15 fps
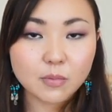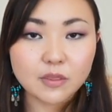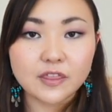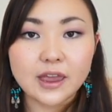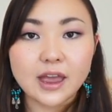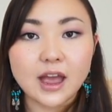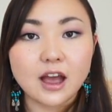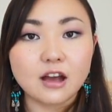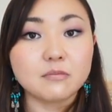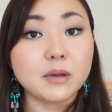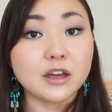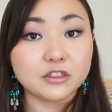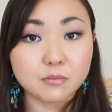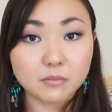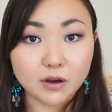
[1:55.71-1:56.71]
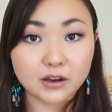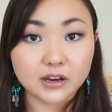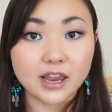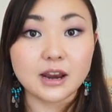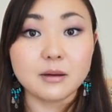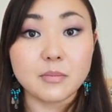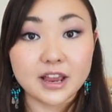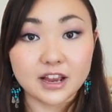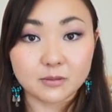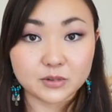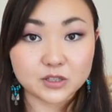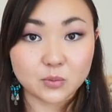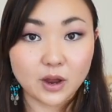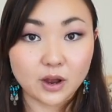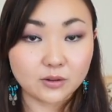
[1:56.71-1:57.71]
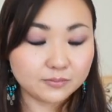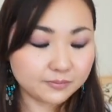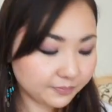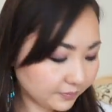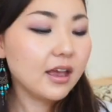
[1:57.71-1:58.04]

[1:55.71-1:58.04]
but they have bath and body and makeup as well.